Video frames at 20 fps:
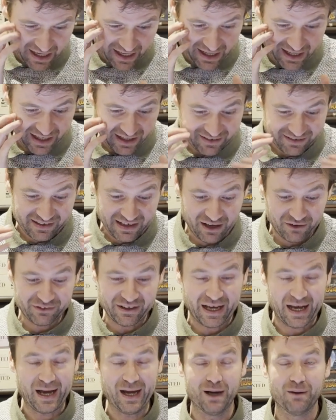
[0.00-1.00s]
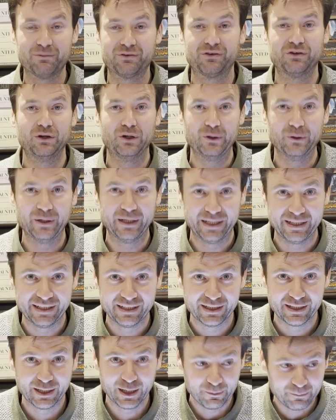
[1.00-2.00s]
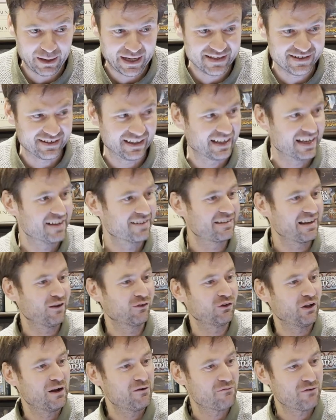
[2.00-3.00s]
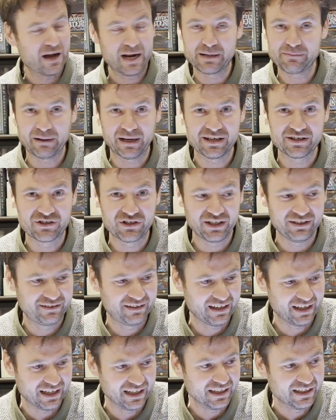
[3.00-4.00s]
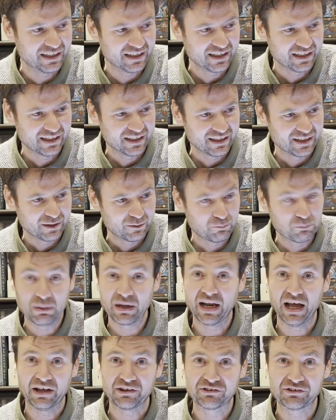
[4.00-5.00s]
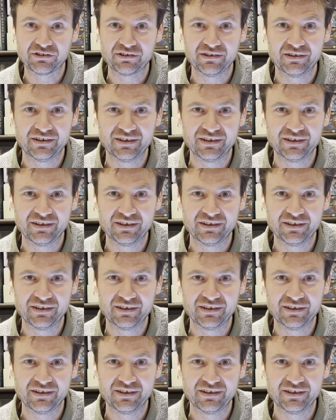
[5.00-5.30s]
It sounds absolutely amazing. It sounds like Rallyman GT plus,